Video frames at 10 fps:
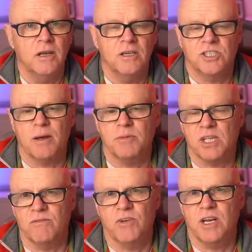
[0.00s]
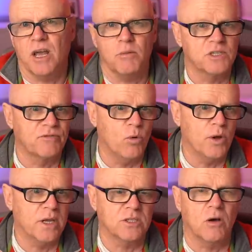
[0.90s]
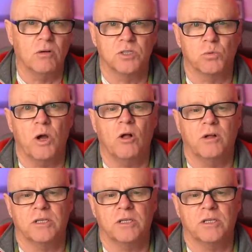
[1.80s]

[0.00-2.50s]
same as their video is 4 years old as well.